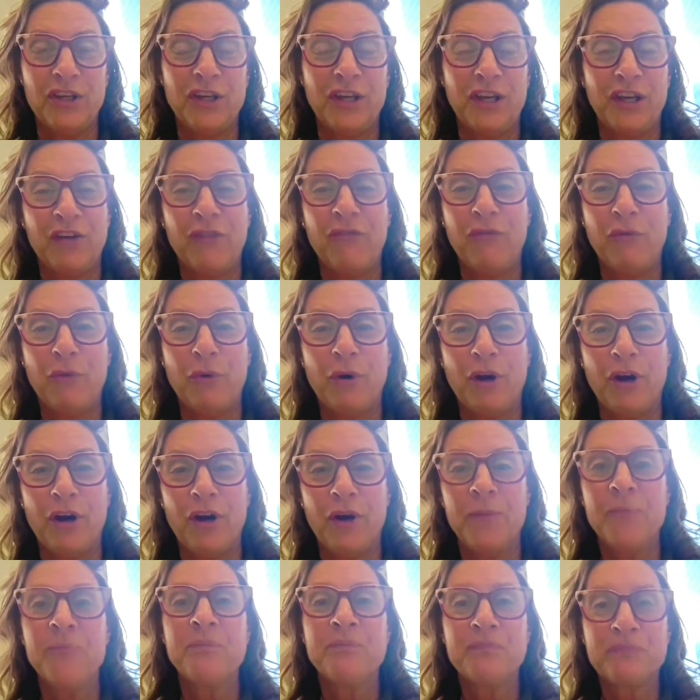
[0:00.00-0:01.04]
looking
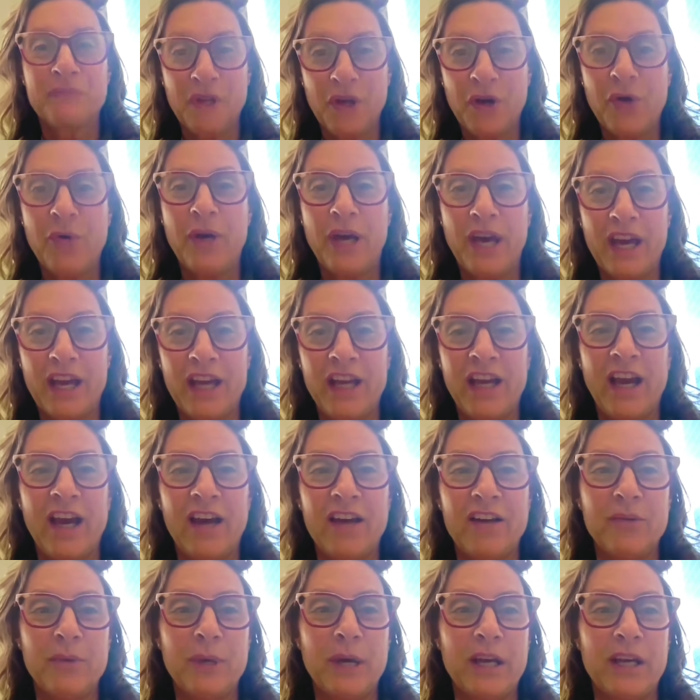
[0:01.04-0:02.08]
for, okay,
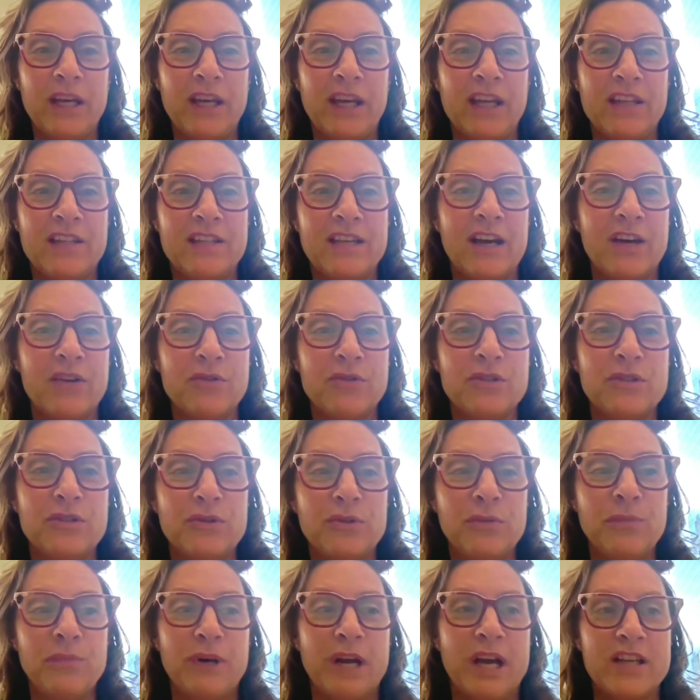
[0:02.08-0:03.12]
how do I get down
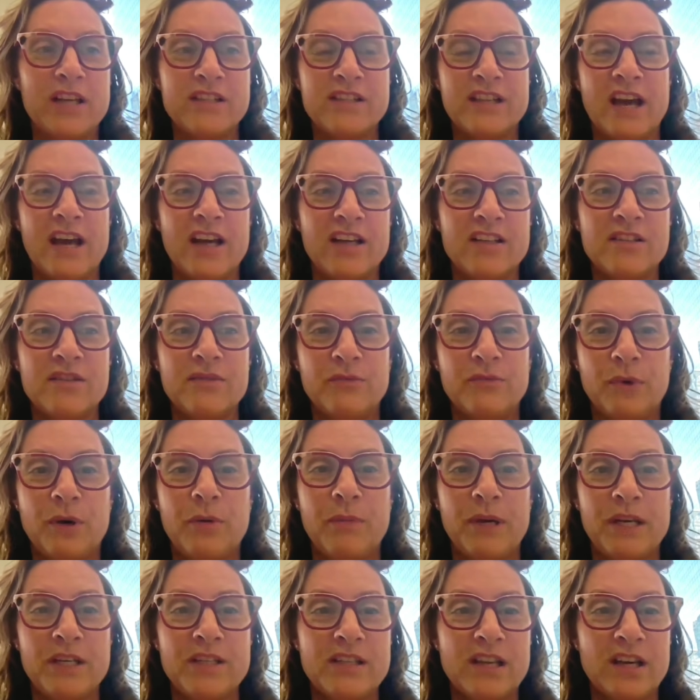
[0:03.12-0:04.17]
to brass tacks of
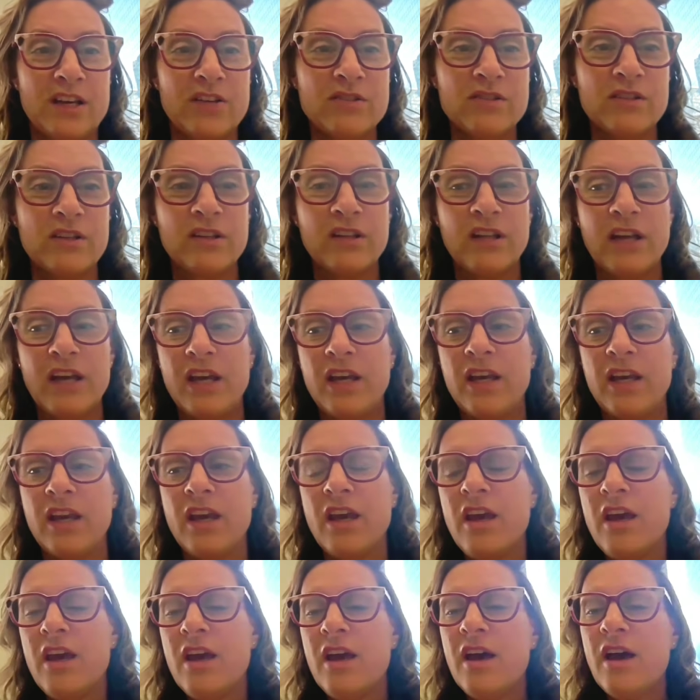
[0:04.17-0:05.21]
what my sales look like?
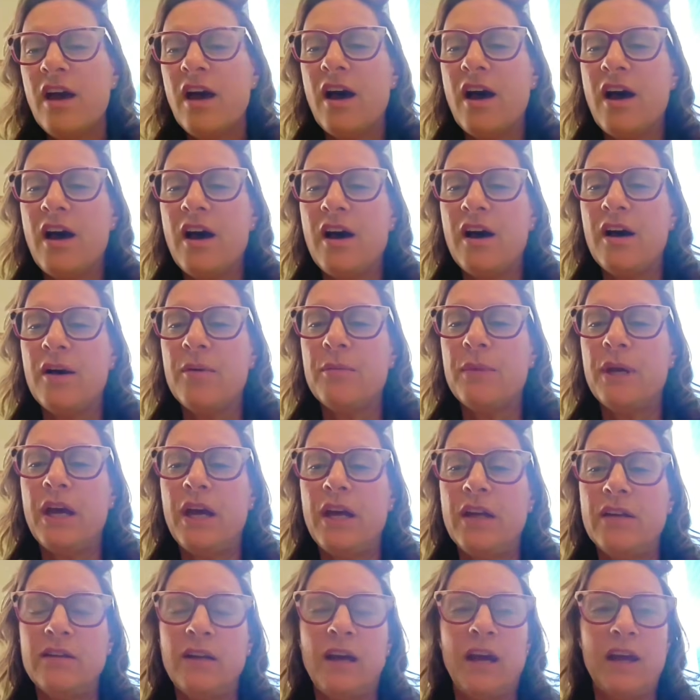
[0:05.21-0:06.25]

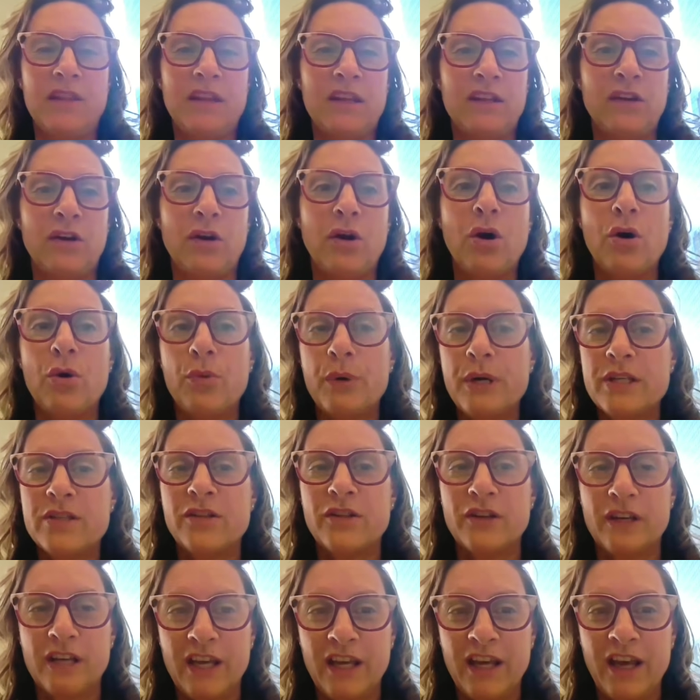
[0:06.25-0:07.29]
And I think they're always
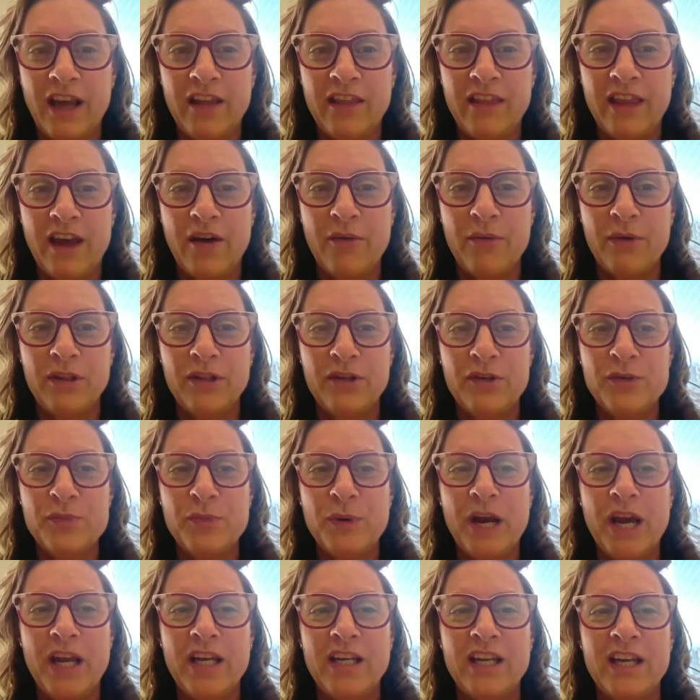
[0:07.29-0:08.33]
looking at that when there's
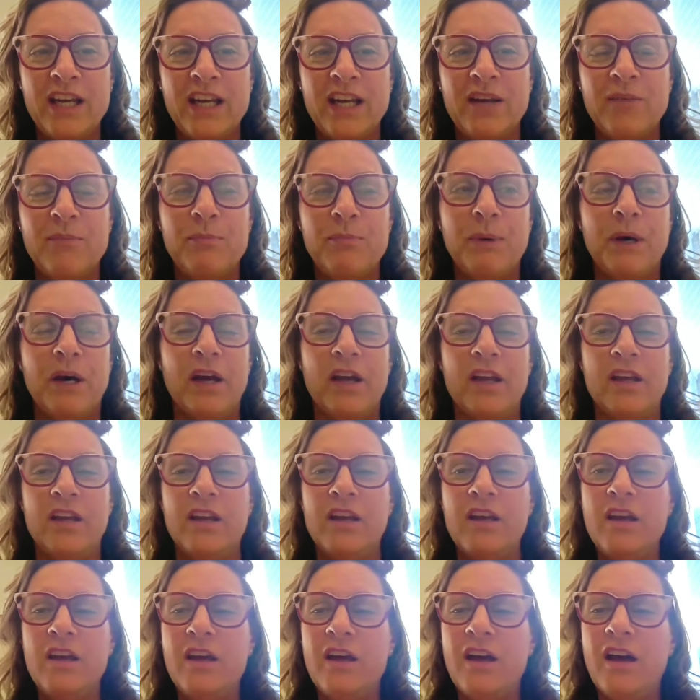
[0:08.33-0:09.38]
branding, but,
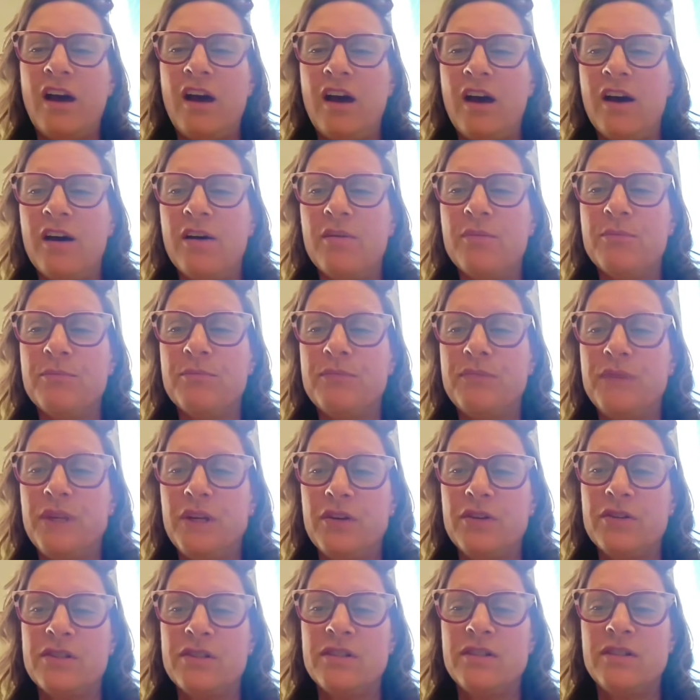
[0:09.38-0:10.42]

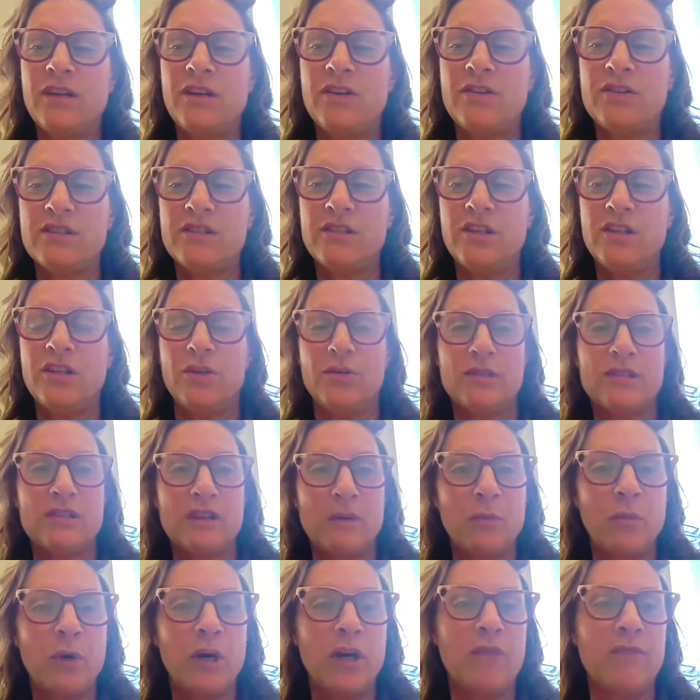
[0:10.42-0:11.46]
there's,
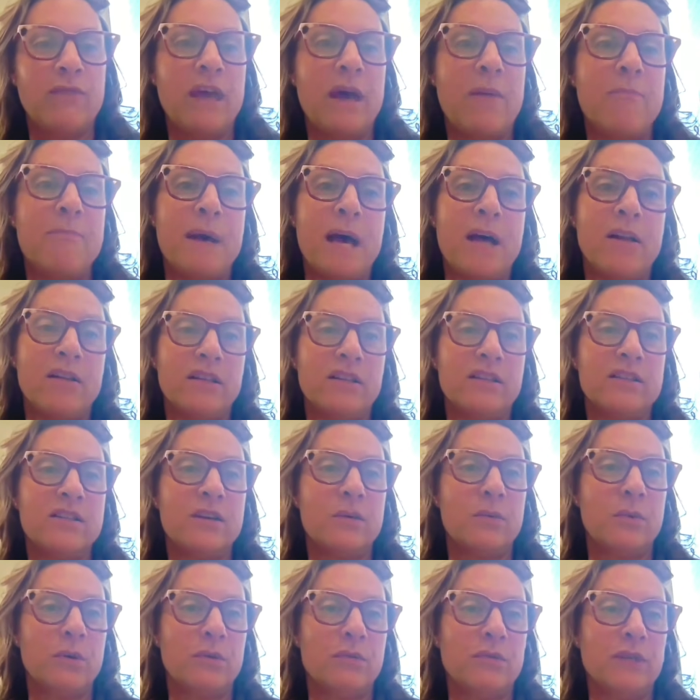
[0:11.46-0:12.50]
somewhat of that balance
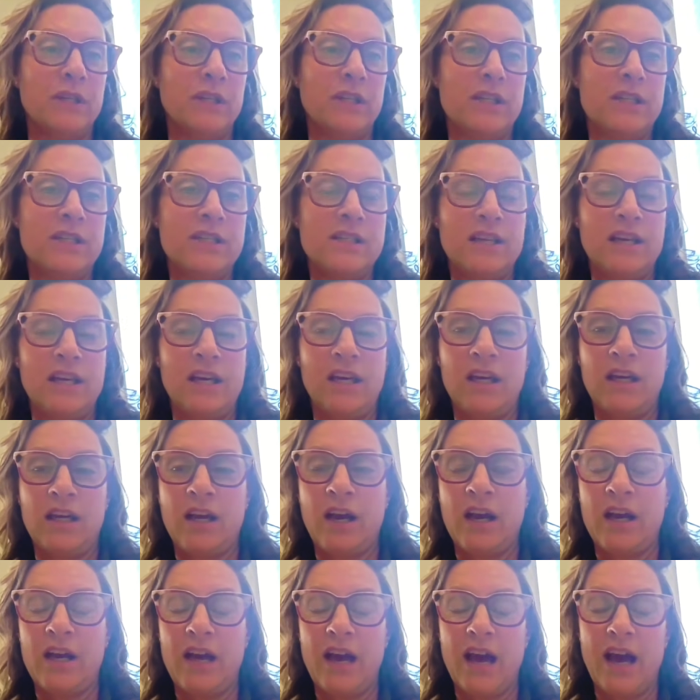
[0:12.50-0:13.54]
that we're really seeing
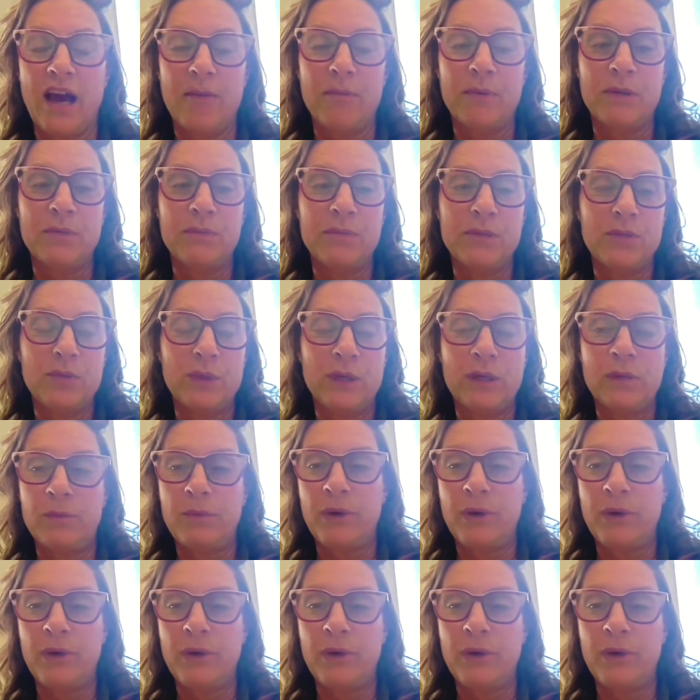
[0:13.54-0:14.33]
kind of happen between